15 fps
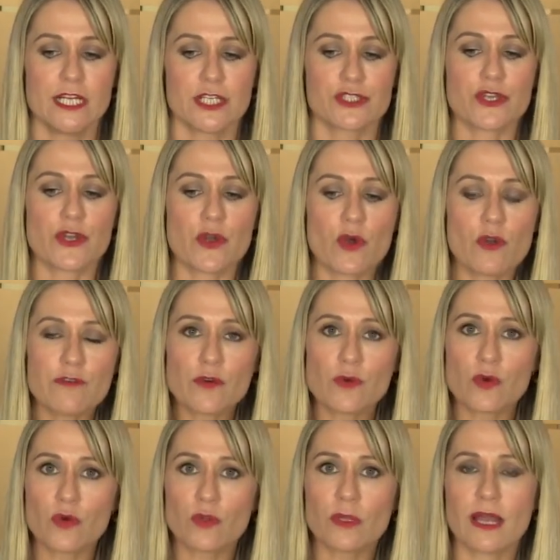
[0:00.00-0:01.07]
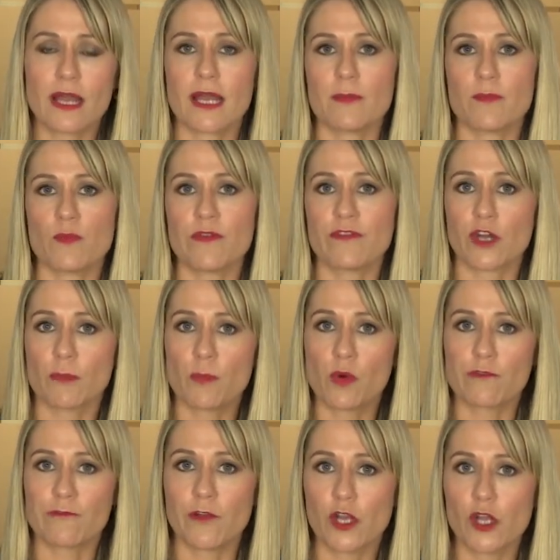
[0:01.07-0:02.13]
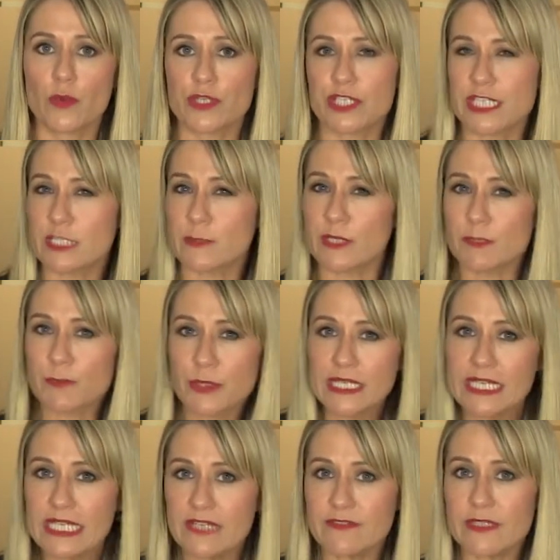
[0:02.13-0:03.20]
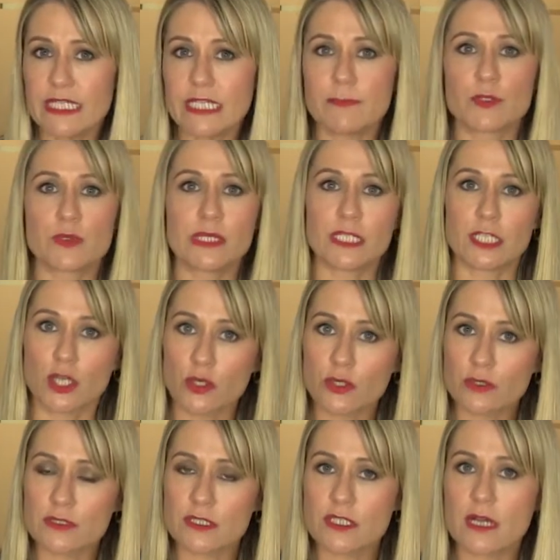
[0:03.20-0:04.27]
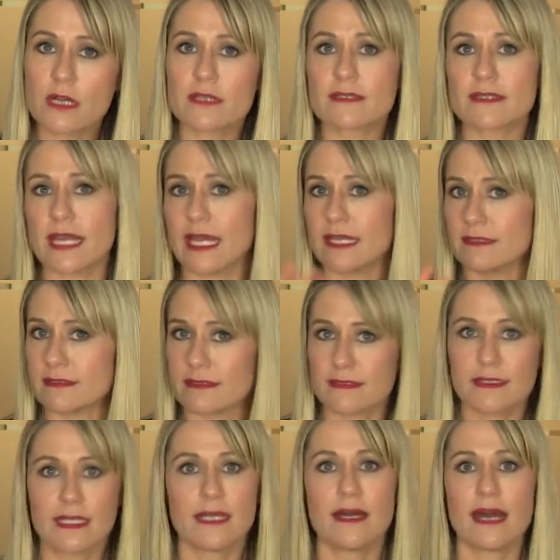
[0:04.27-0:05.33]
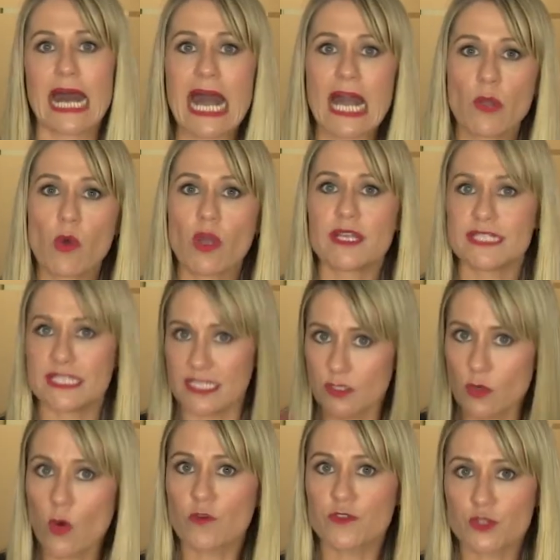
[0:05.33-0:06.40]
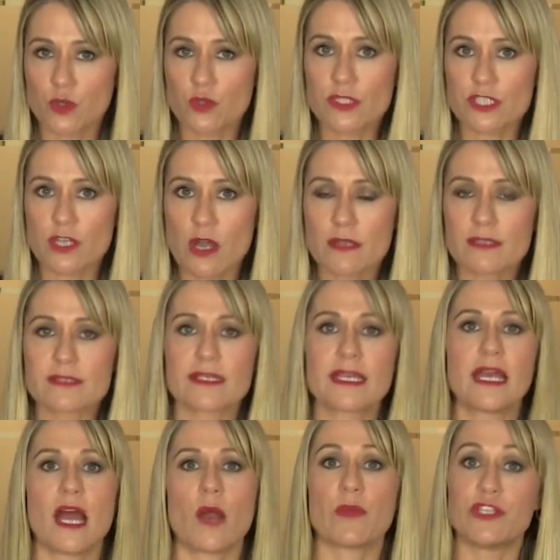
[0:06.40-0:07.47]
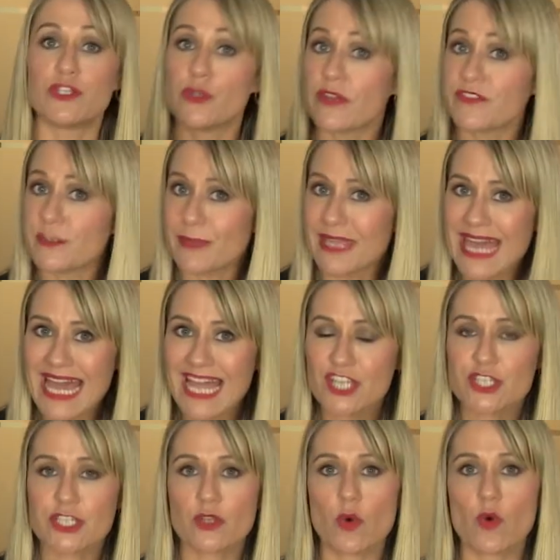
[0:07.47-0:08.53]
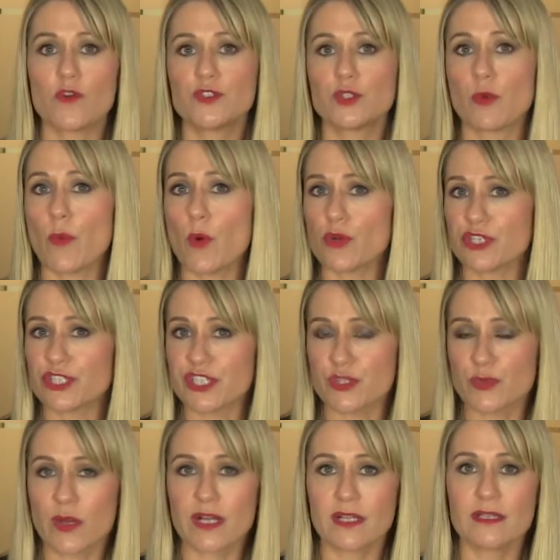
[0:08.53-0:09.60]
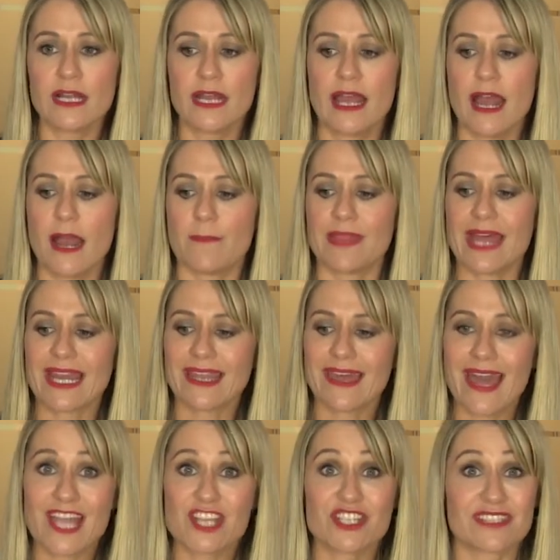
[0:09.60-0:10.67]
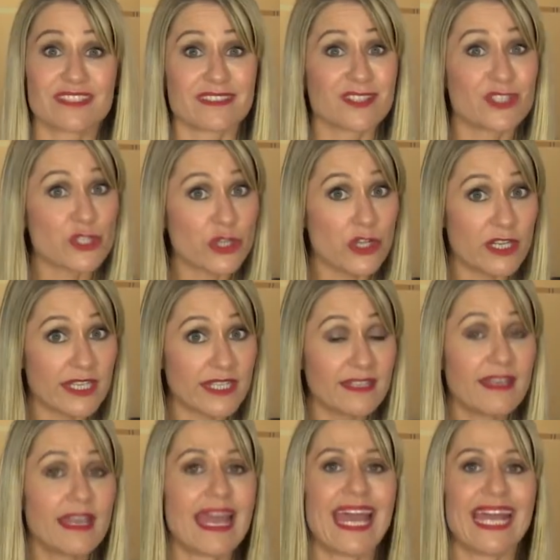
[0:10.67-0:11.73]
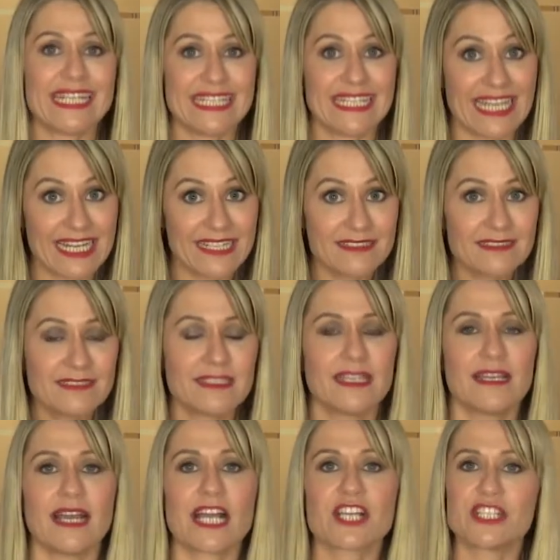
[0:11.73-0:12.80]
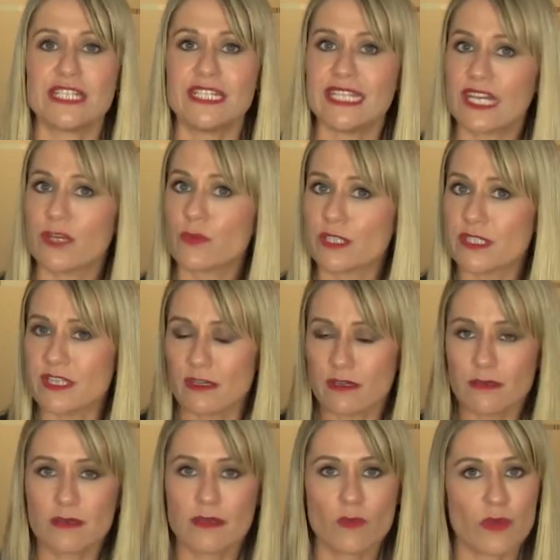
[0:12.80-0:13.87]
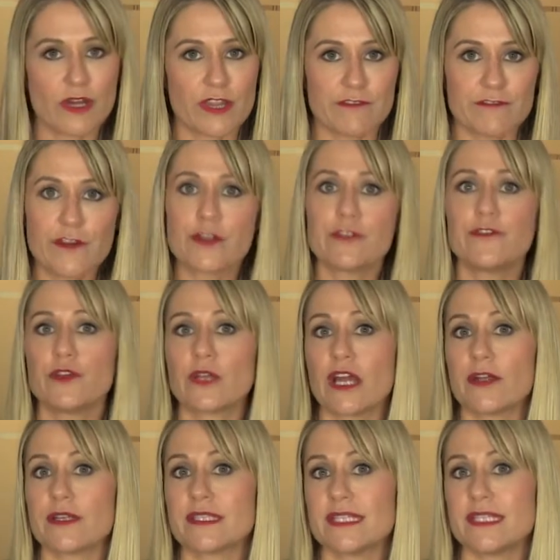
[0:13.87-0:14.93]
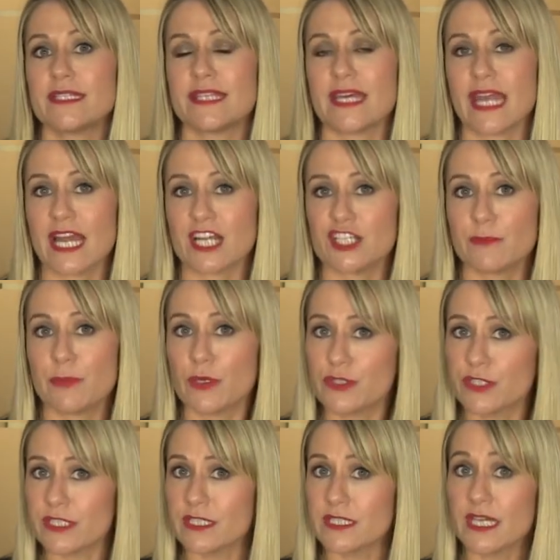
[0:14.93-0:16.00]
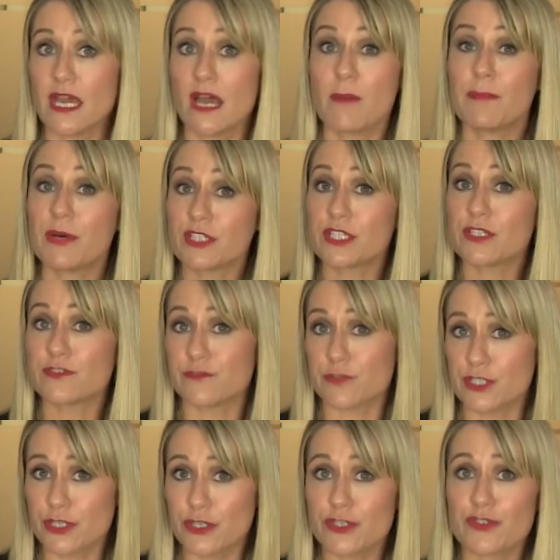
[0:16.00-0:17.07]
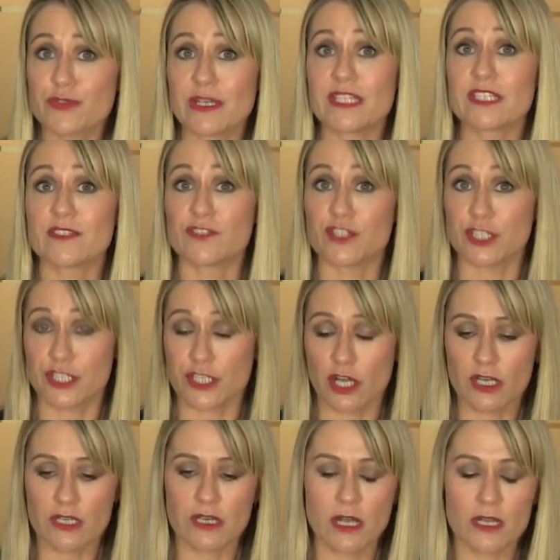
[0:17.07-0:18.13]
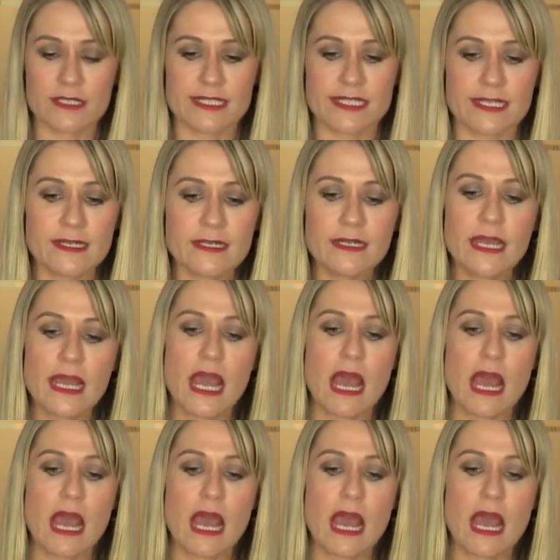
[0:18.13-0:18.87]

So overall, we've got a portfolio which is split pretty evenly between local stocks and high quality offshore stocks. We do have some cash in the offshore portion as well, and that cash is in sterling and yen. Actually, yen was one of the very few currencies that actually posted positive returns relative to the dollar last year.